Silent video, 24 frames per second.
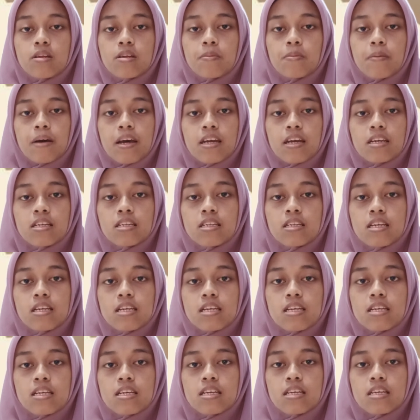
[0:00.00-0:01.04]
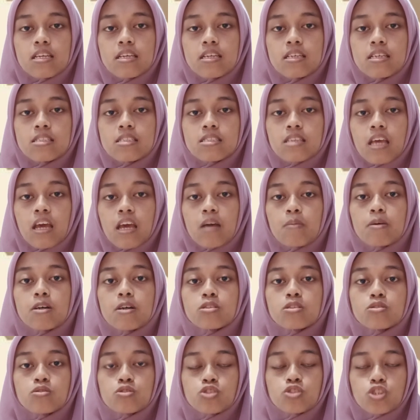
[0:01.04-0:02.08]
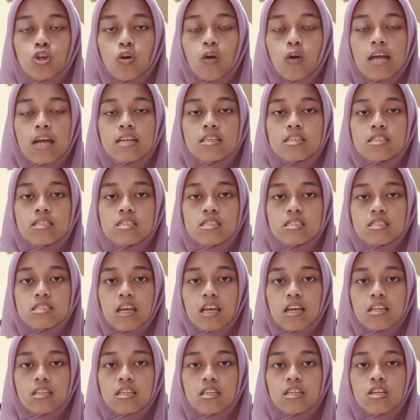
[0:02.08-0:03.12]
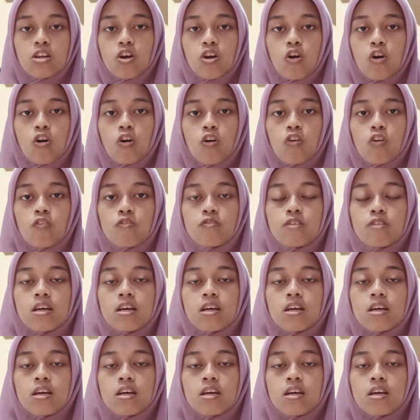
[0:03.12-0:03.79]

mind is able to show understanding of